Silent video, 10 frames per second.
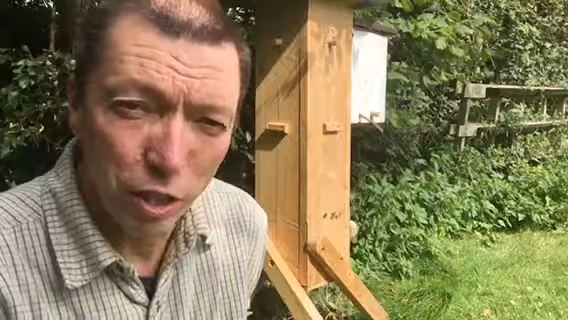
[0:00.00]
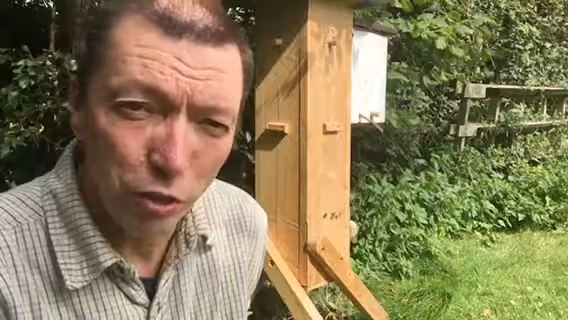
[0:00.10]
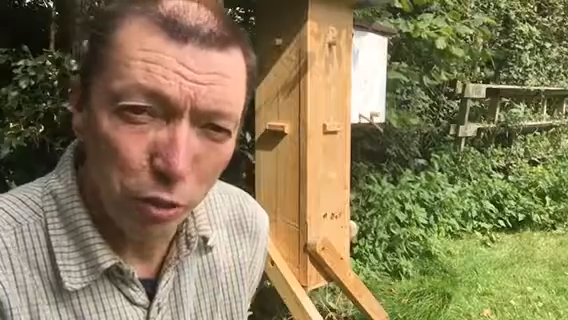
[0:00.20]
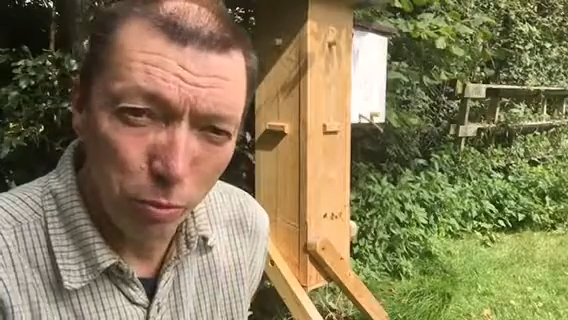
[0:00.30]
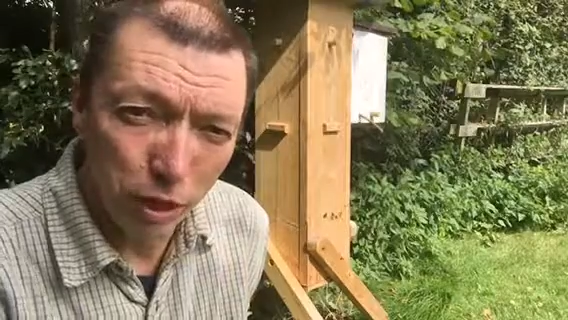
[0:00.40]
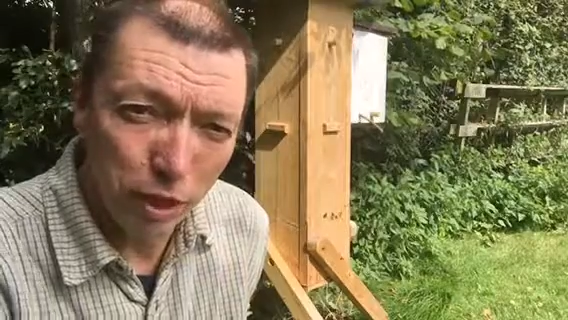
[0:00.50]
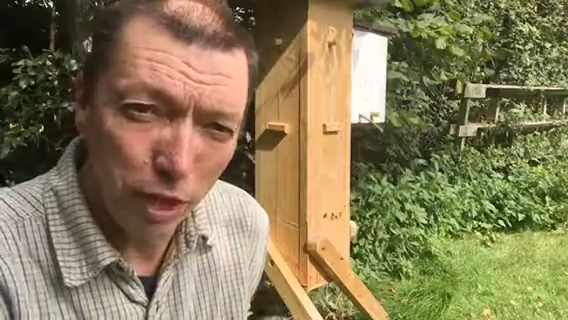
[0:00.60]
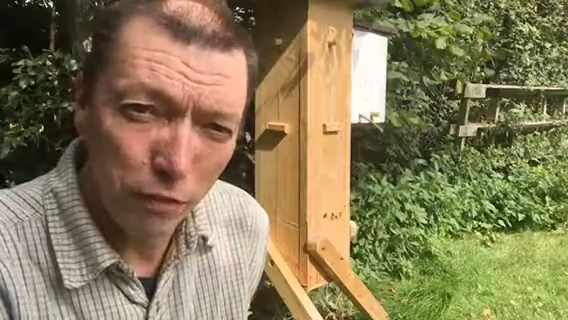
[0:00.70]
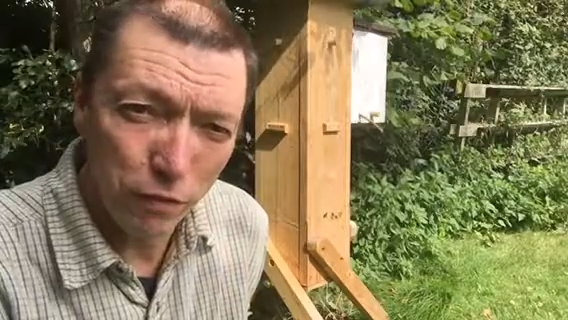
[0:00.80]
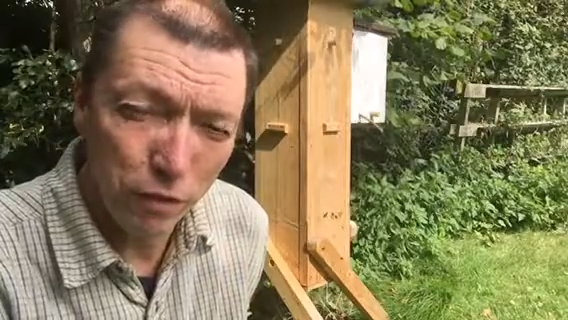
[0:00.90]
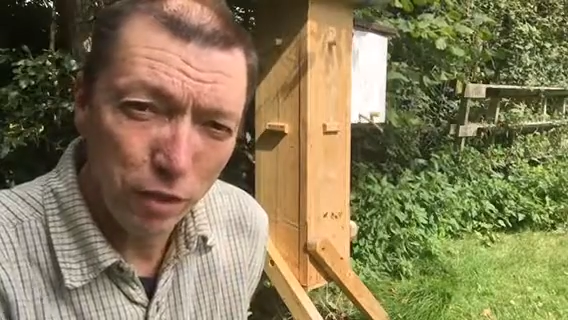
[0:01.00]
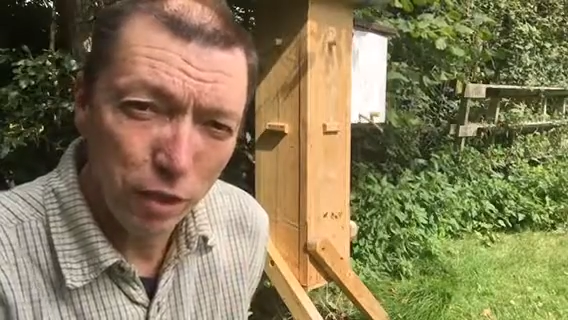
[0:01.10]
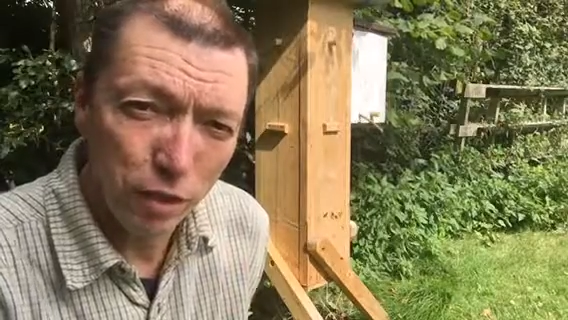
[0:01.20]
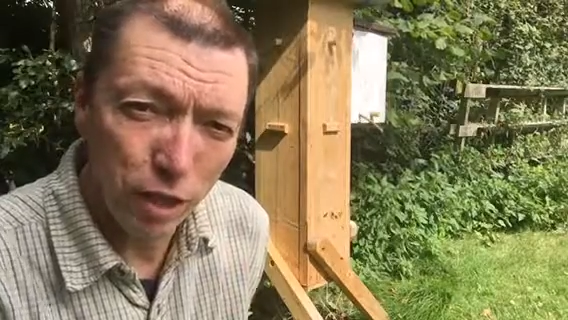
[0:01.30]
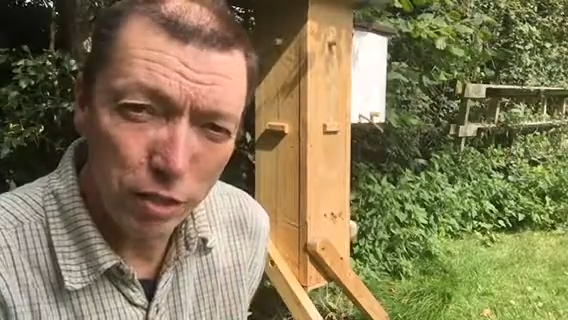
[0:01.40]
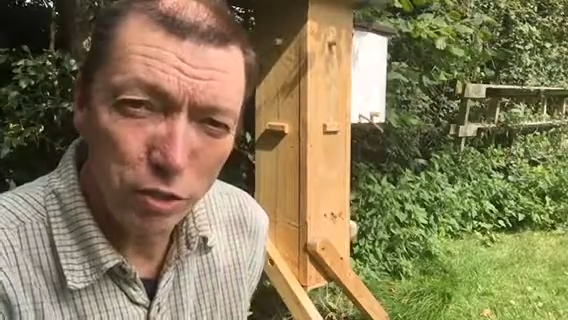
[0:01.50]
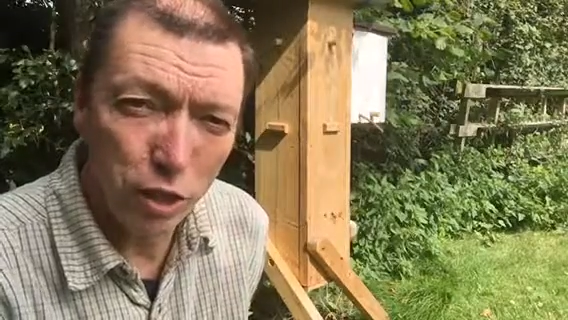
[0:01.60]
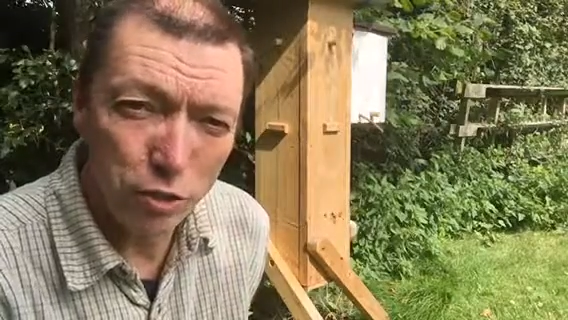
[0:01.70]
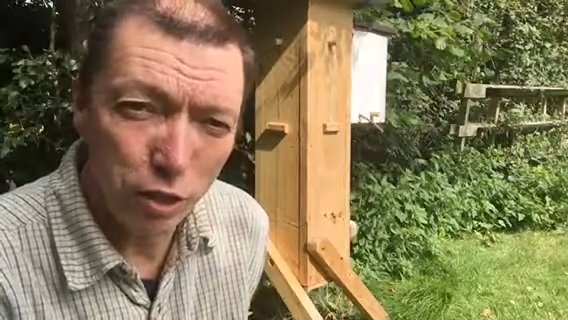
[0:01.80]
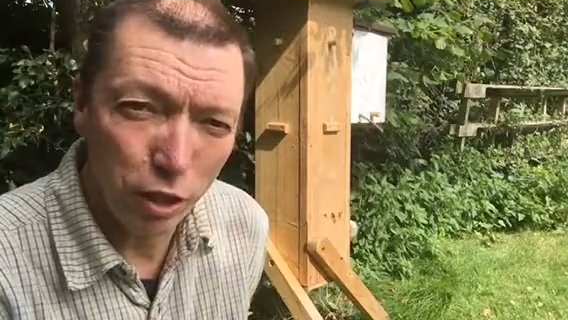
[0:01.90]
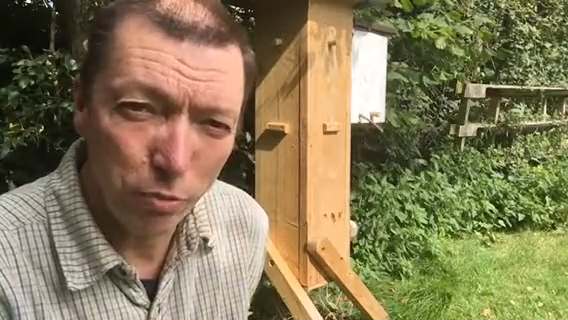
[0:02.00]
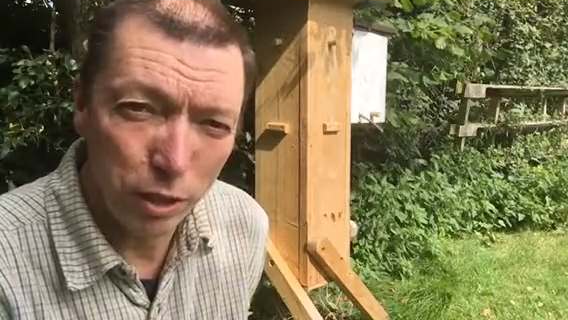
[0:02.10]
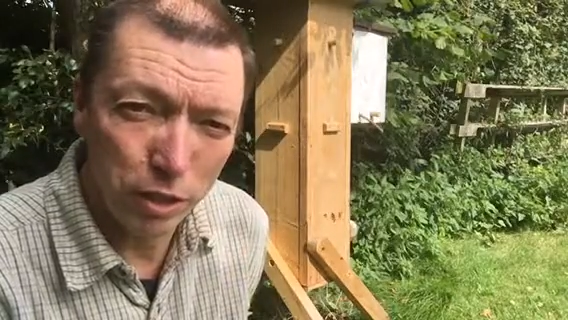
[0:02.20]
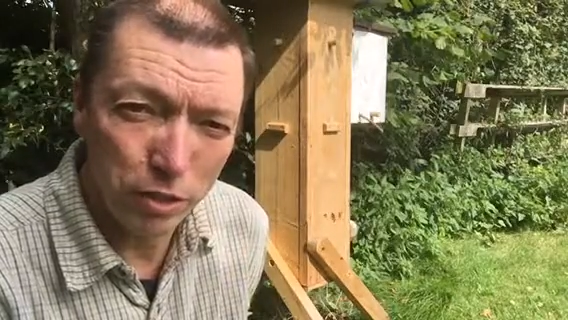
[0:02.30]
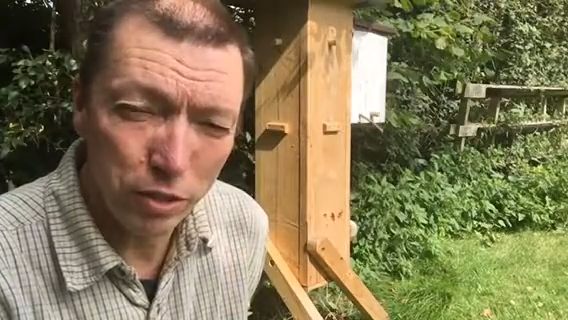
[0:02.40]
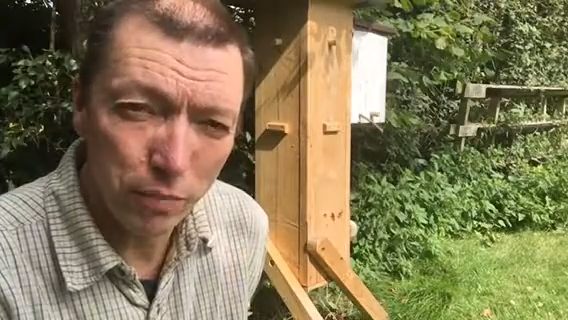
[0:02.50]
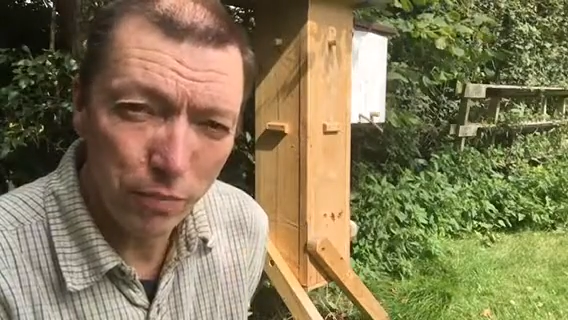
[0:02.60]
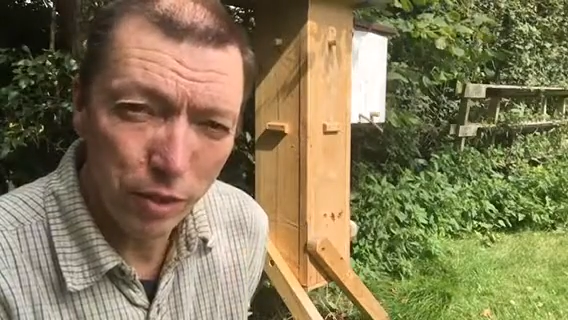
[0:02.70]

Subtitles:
you might have nice docile bees.